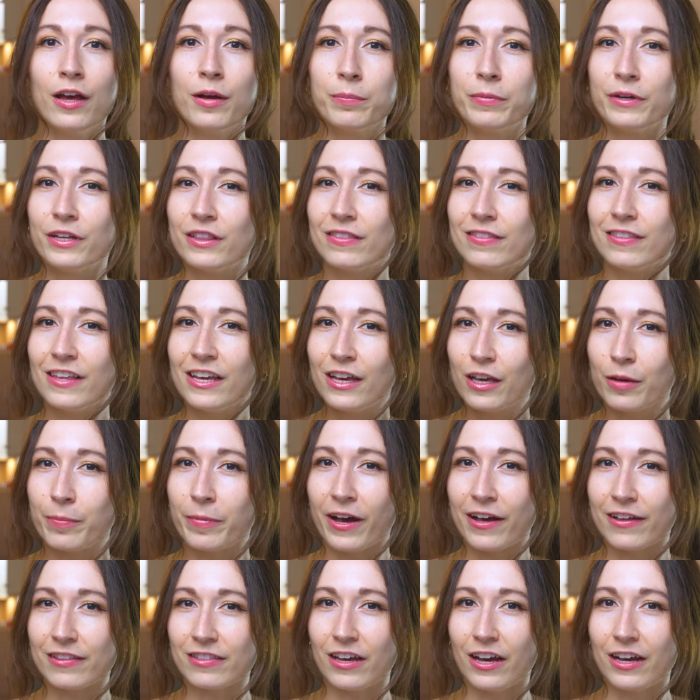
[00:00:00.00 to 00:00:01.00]
But think
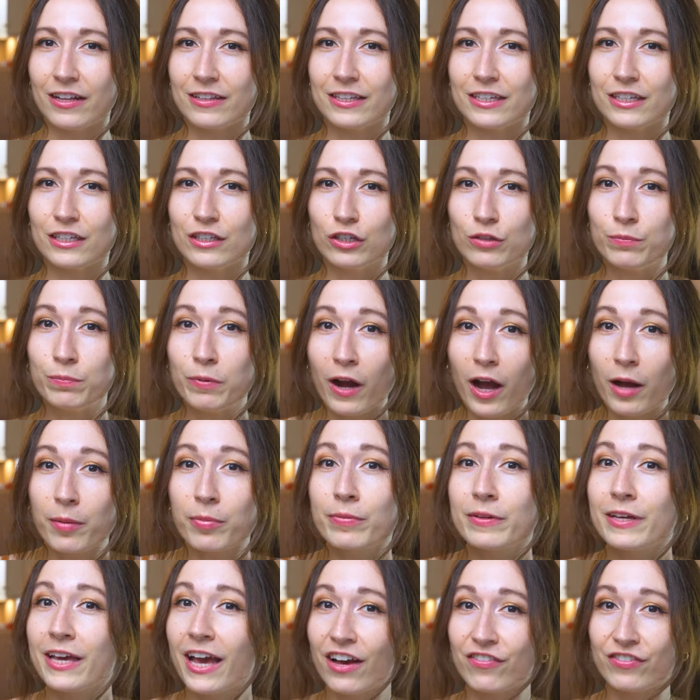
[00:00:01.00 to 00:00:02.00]
about that. Like, you
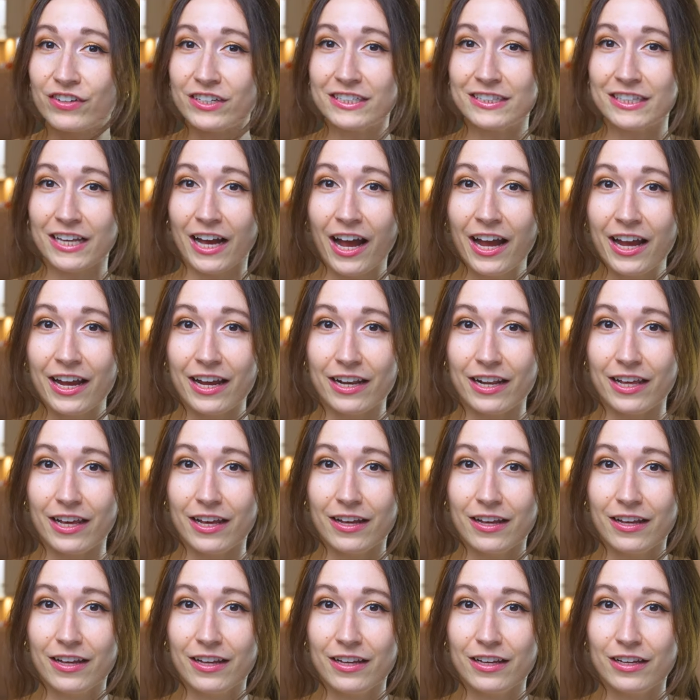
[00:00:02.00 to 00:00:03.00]
probably have anxiety.